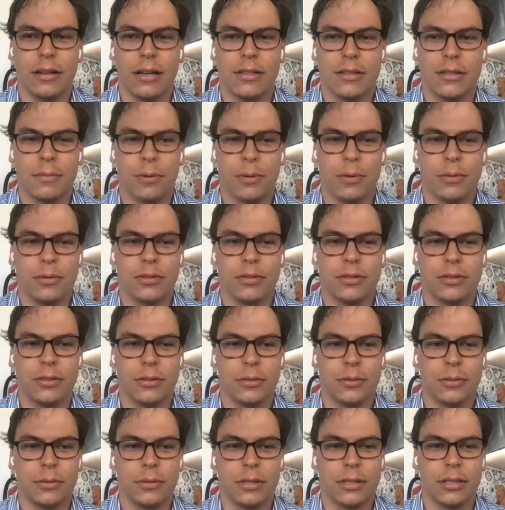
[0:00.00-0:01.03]
as opposed
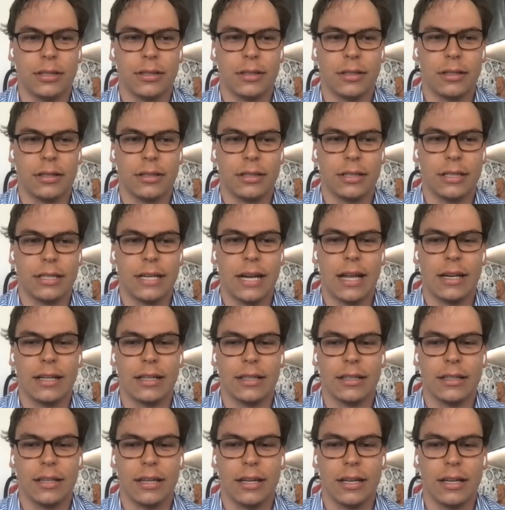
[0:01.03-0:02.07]
to
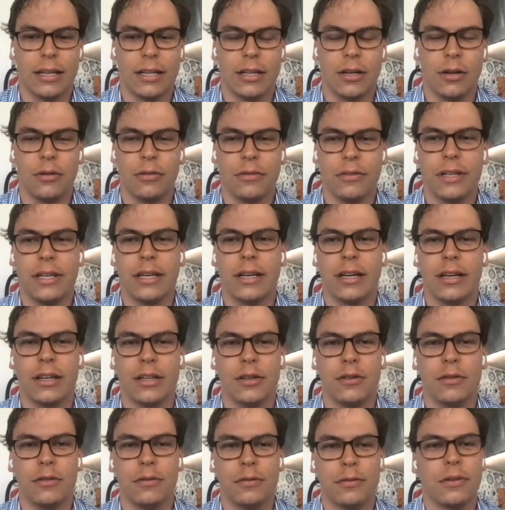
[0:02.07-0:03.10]
Kinetic and Innovia,
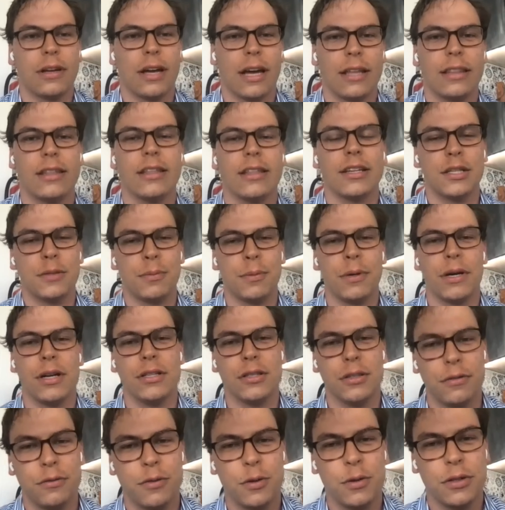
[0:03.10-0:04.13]
you've had the
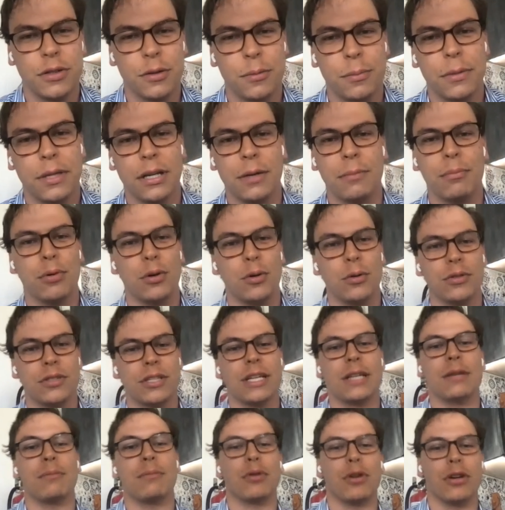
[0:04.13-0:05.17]
experience of using
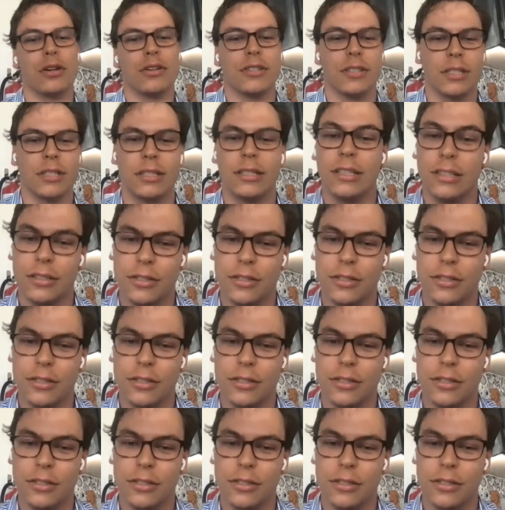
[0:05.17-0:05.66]
MeetingPulse in person.